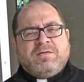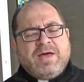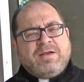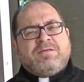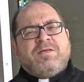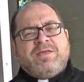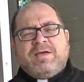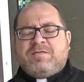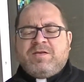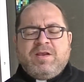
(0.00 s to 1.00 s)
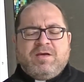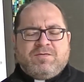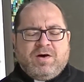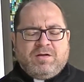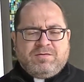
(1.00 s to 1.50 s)
That is the destiny
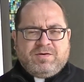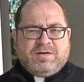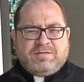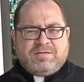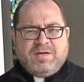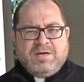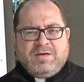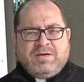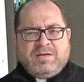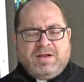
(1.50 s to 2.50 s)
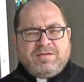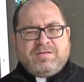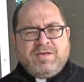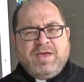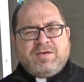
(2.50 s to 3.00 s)
of all of us. Let
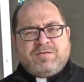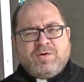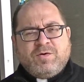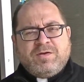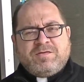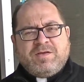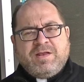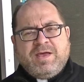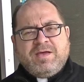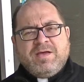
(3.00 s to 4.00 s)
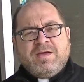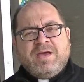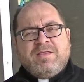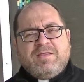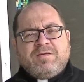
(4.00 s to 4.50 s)
us take solace today
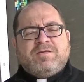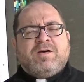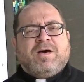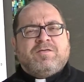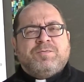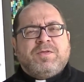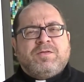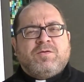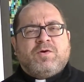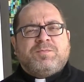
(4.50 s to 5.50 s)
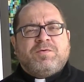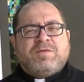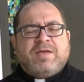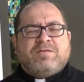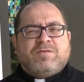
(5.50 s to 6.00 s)
in this gospel that the Lord
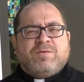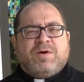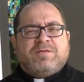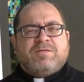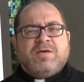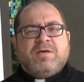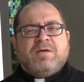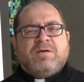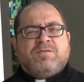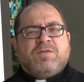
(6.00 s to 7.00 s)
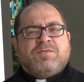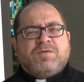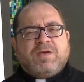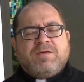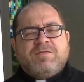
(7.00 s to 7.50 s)
presents to us for the
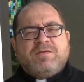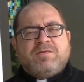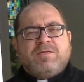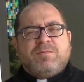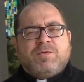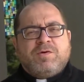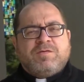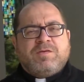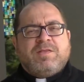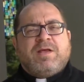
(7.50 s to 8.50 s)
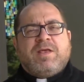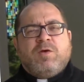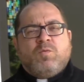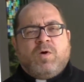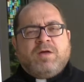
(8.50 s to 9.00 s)
forgiveness and the mercy that
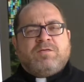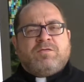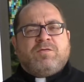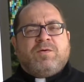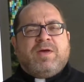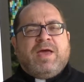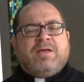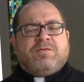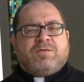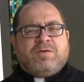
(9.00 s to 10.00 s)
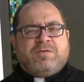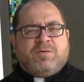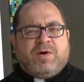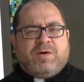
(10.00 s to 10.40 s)
he wants to enter into